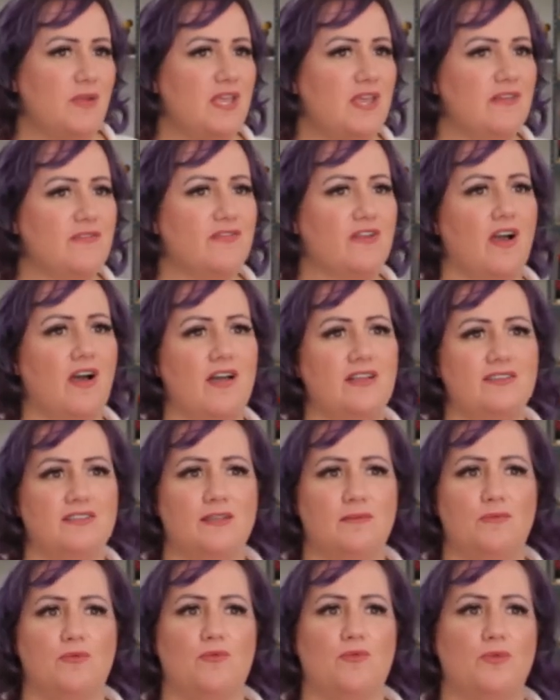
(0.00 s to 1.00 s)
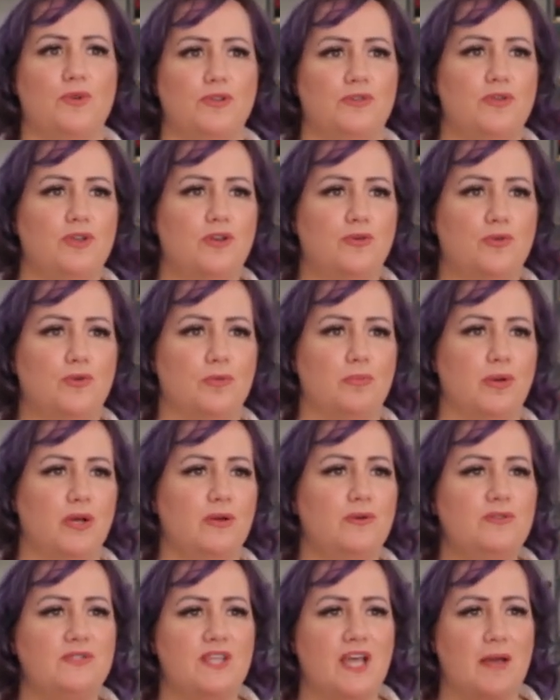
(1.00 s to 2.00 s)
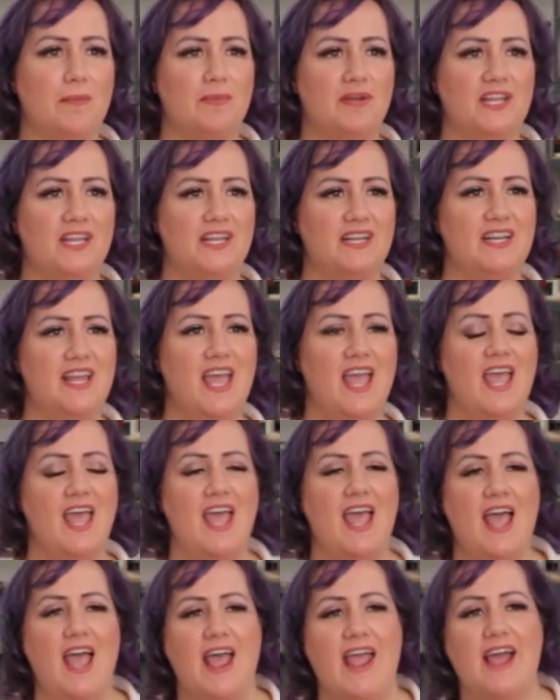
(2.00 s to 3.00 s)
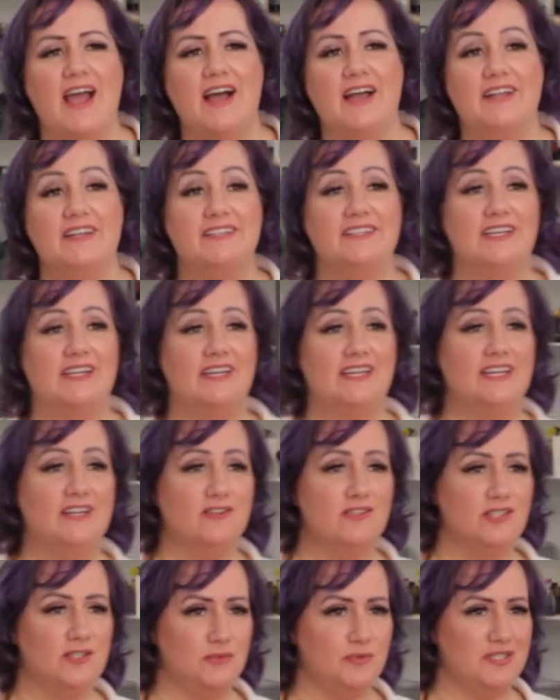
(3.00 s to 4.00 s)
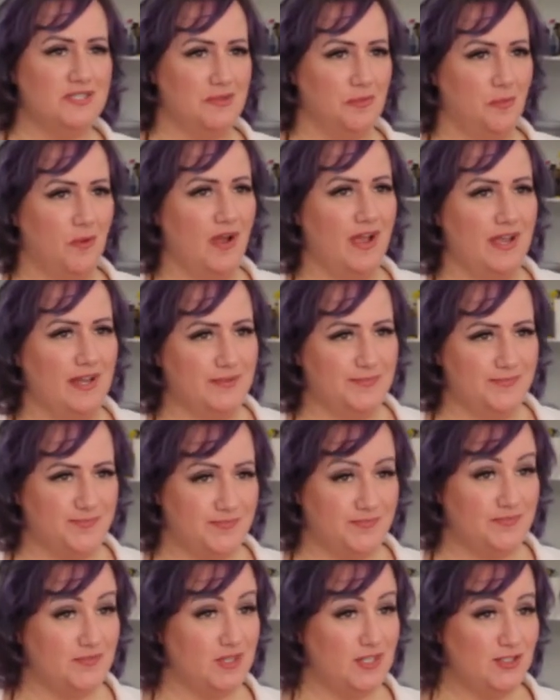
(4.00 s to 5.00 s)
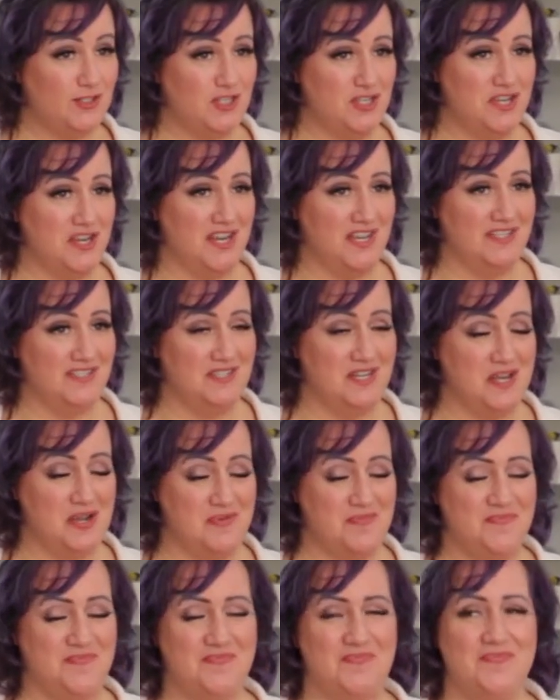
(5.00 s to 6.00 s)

We have got some really cool posts happening, and here's the reason why. So you guys know,